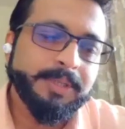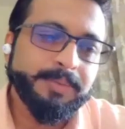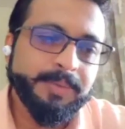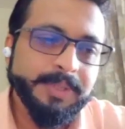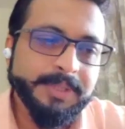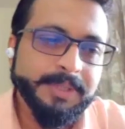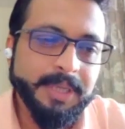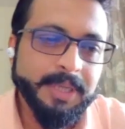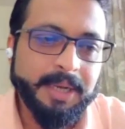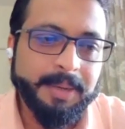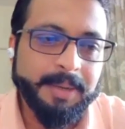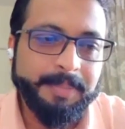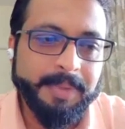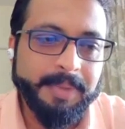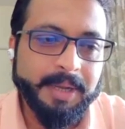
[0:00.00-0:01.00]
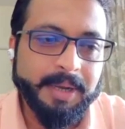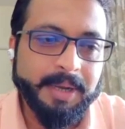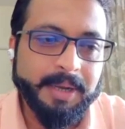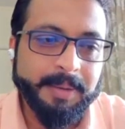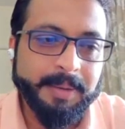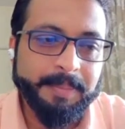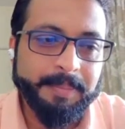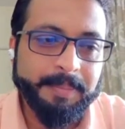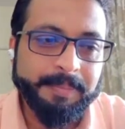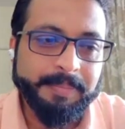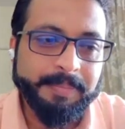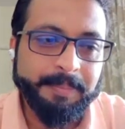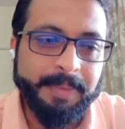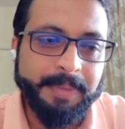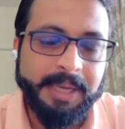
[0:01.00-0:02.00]
touch was
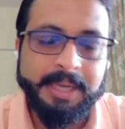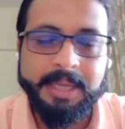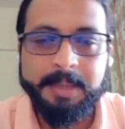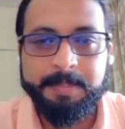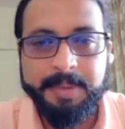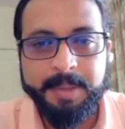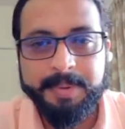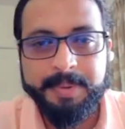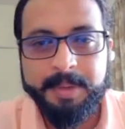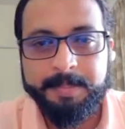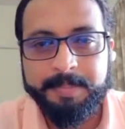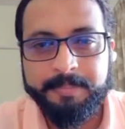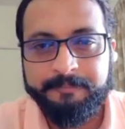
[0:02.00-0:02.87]
meeting people